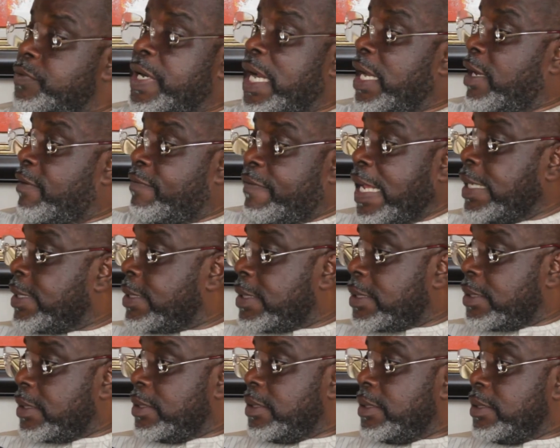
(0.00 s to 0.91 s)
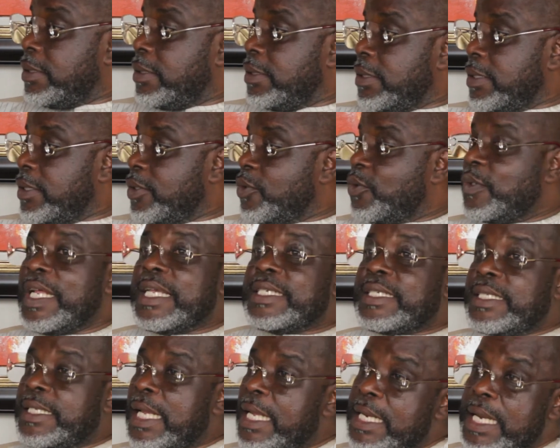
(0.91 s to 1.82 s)
relevant to the
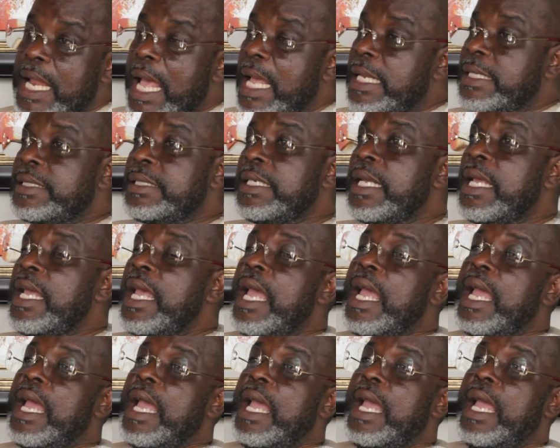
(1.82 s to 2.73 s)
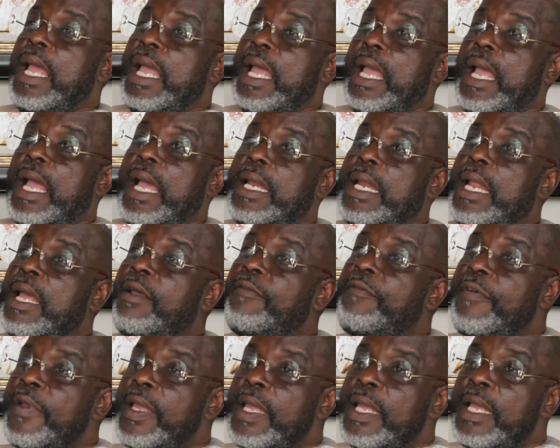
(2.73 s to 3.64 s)
extent that an
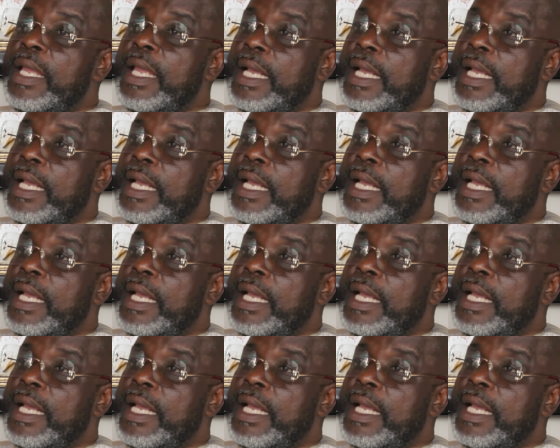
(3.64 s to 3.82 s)
FA